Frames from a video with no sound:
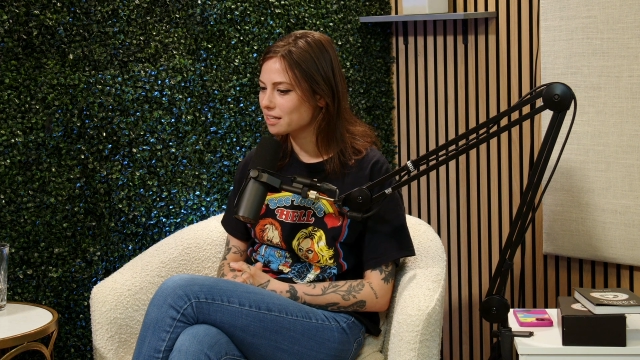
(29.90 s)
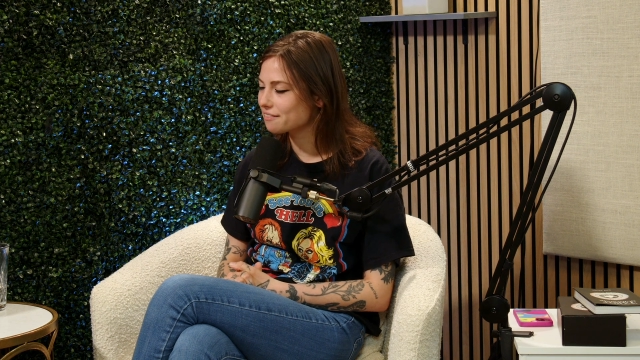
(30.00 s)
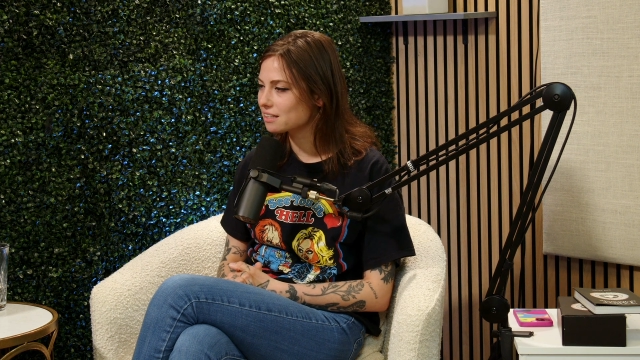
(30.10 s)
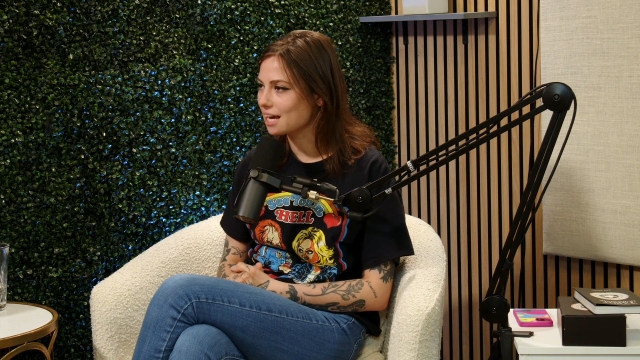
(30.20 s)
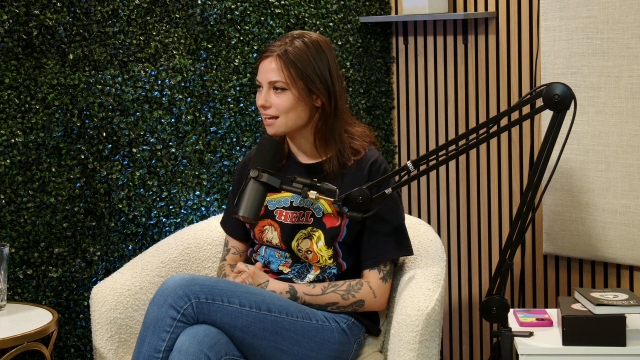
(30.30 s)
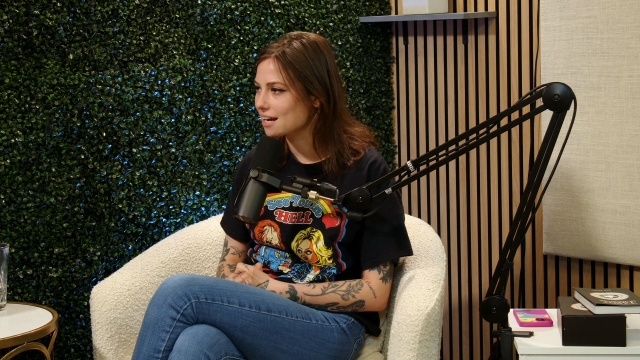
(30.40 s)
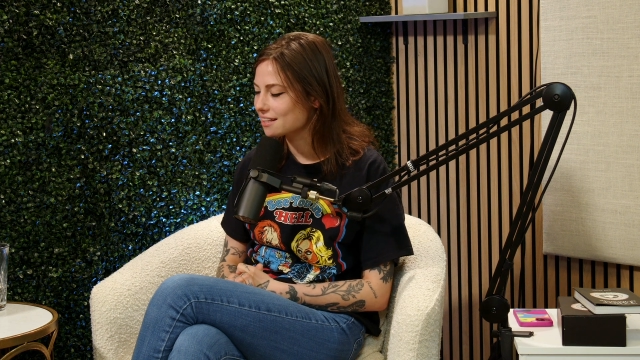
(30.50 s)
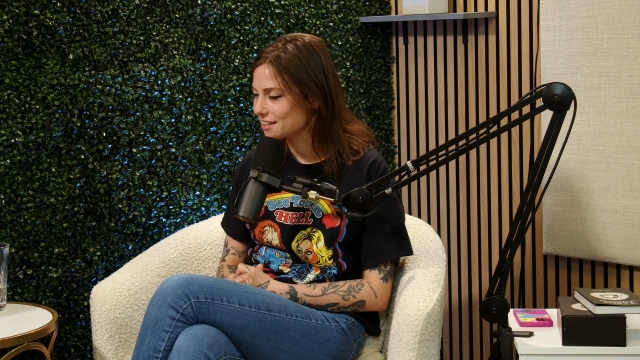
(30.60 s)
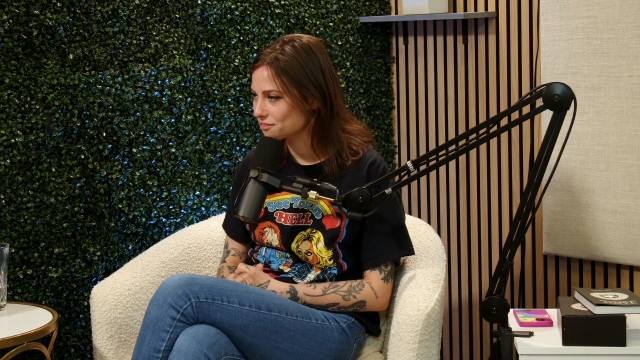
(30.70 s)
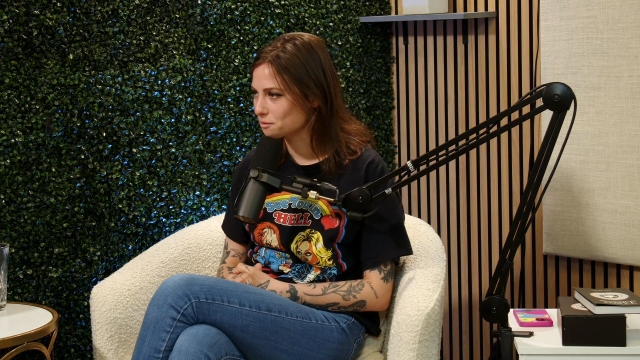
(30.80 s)
wouldn't even gain
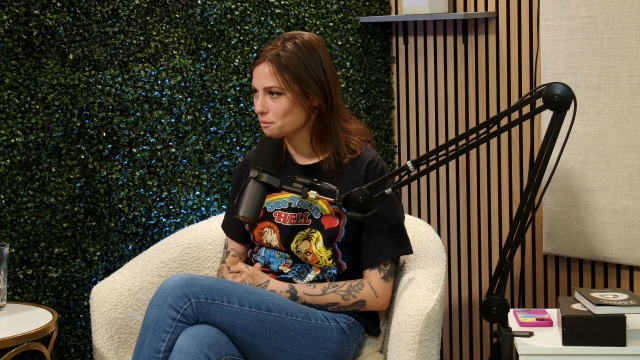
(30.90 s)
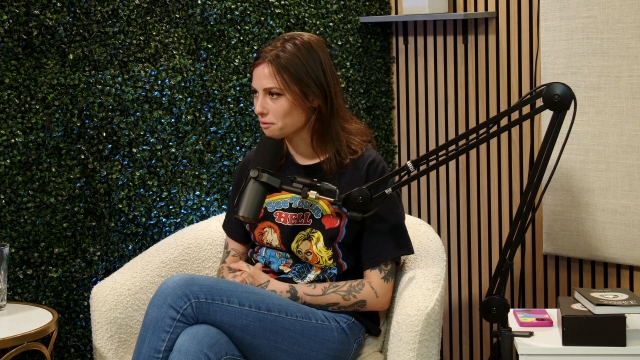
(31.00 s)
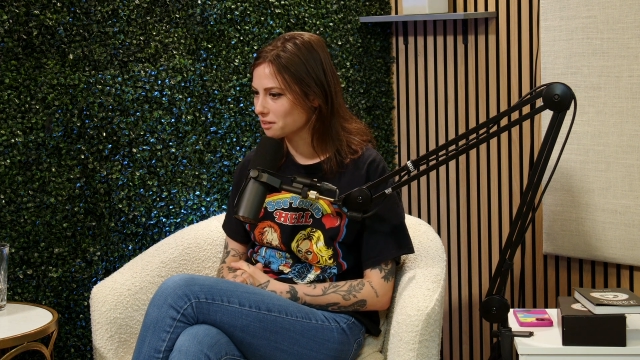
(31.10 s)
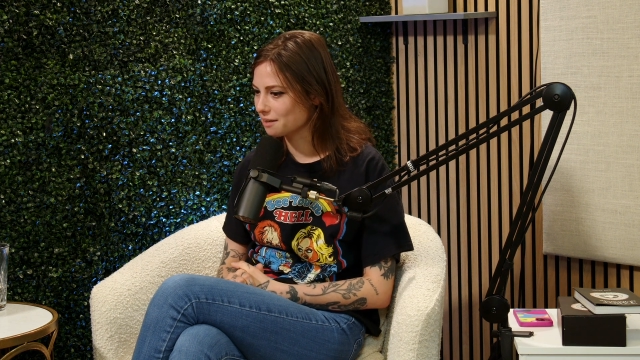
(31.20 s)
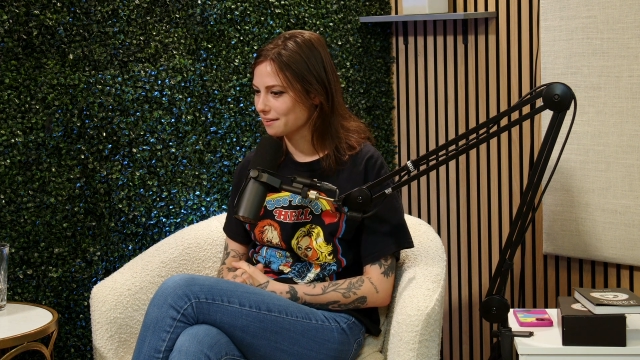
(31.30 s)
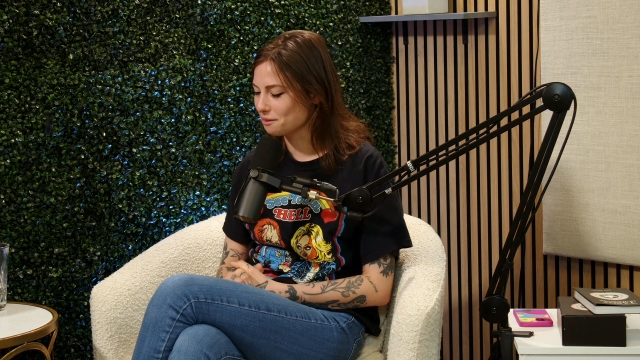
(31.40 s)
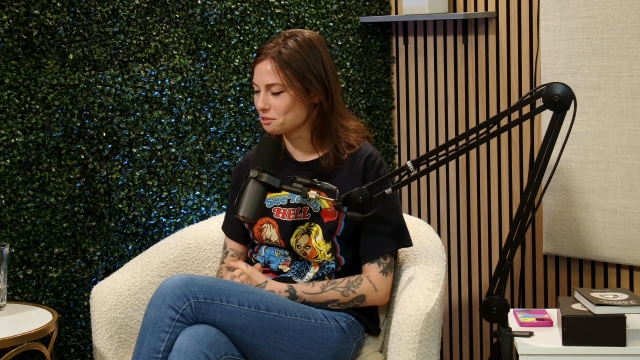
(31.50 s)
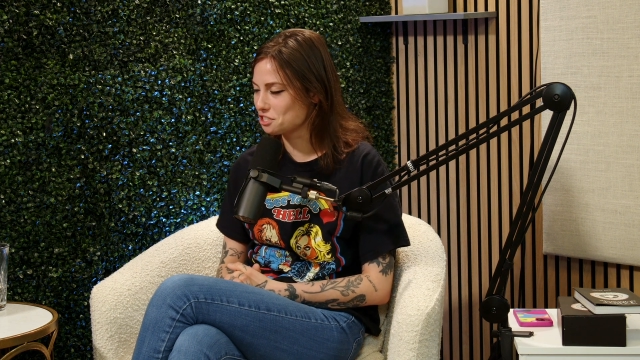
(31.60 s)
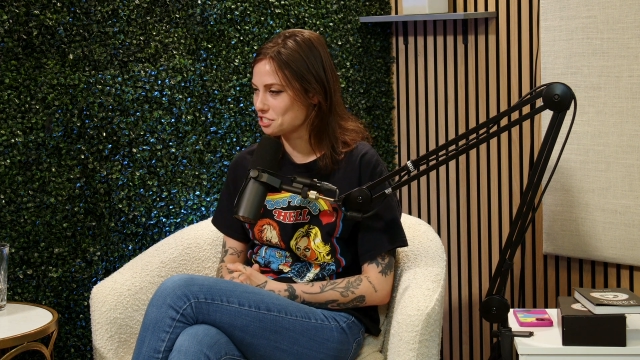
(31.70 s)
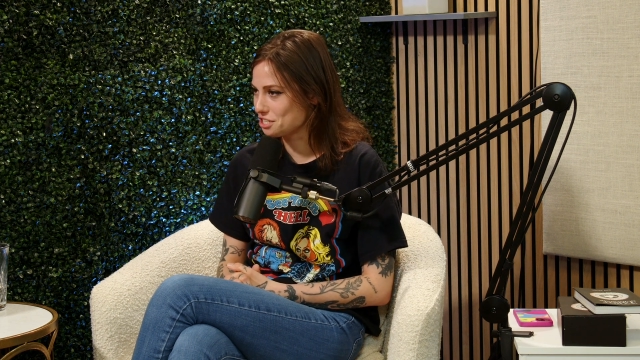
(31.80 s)
anything from reporting me. You
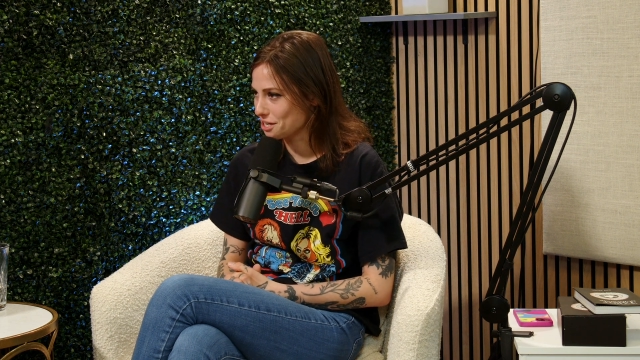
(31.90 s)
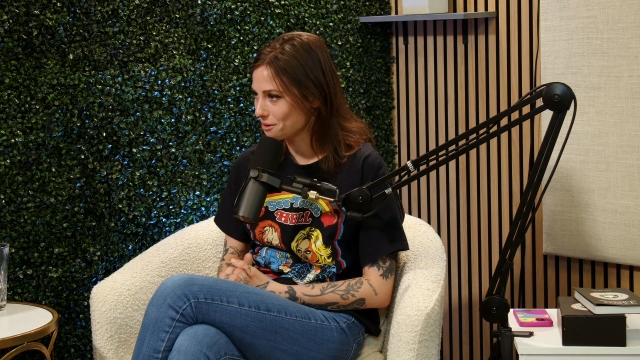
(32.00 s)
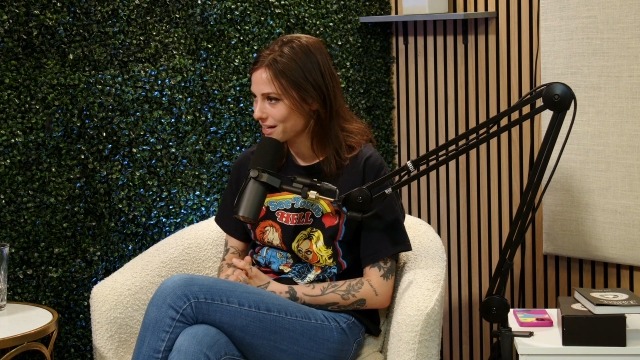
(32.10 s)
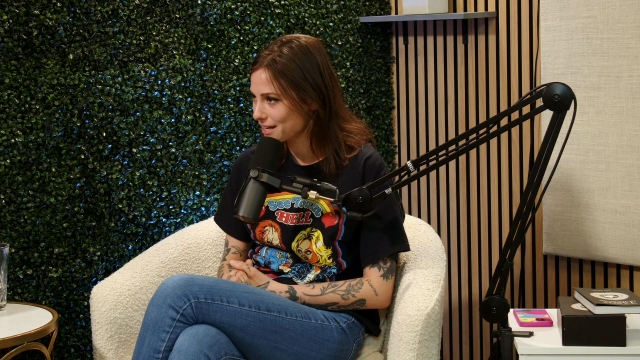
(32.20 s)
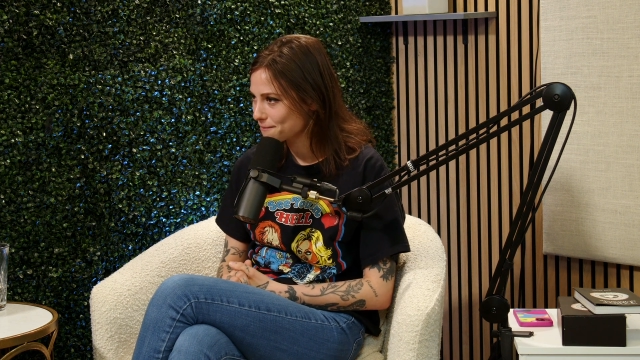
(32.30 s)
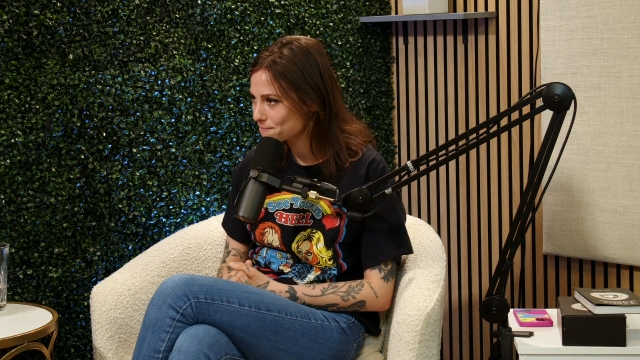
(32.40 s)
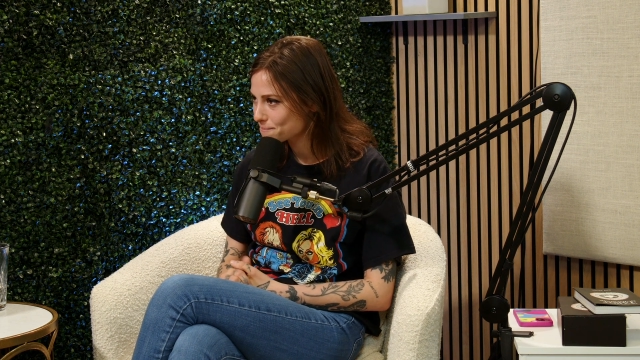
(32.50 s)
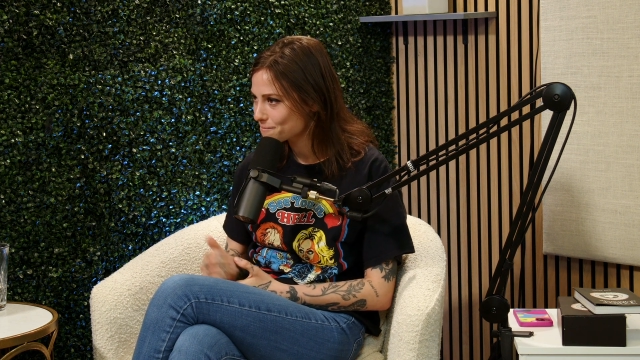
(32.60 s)
would just do it.